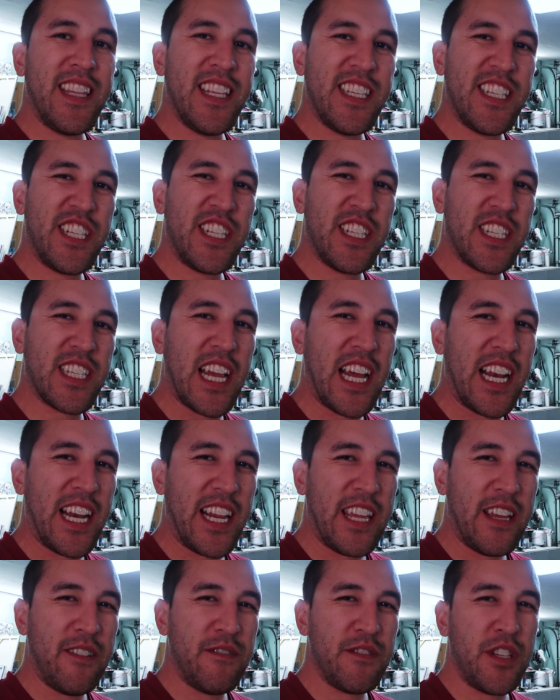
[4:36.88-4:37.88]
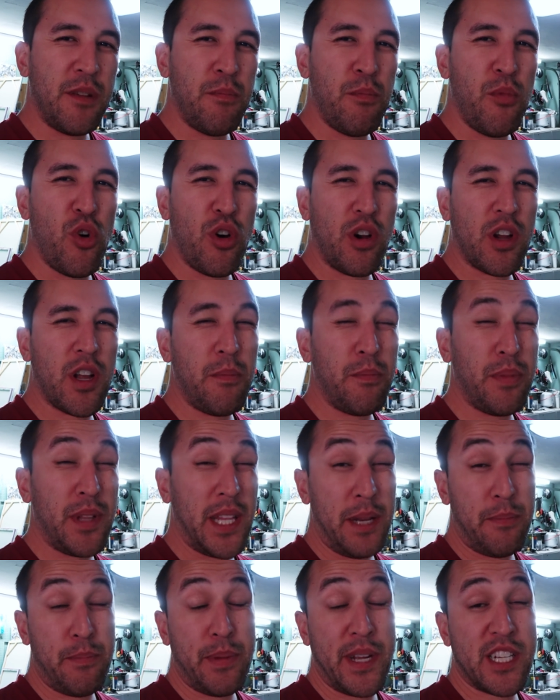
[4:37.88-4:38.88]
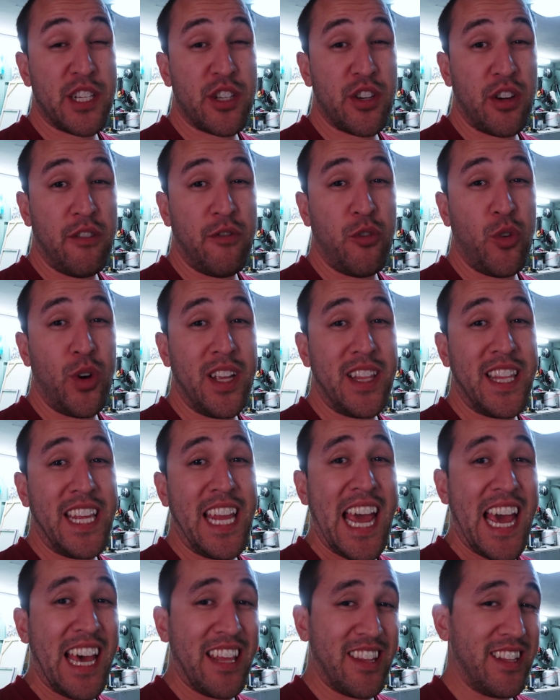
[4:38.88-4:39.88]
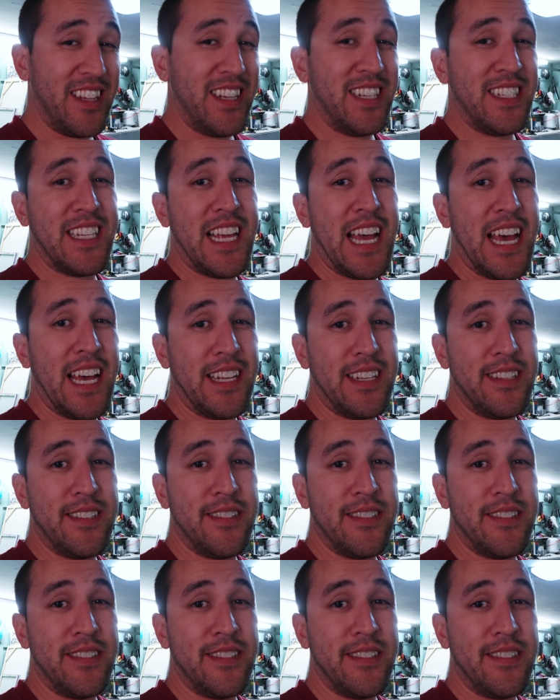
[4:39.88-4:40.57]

this just kind of gives a more complete picture of where the athlete is at.